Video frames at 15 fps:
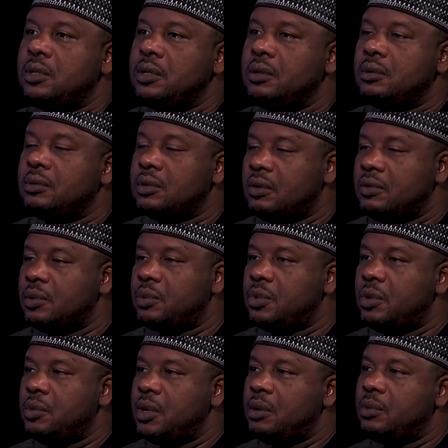you solve the hmm.
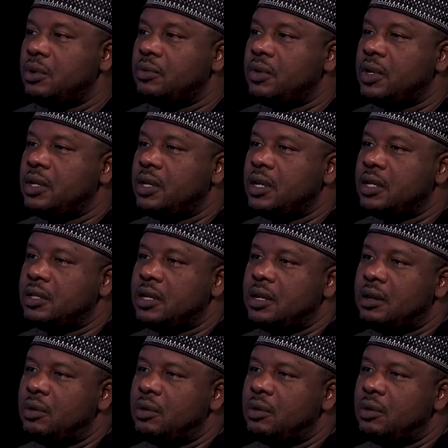problem of education.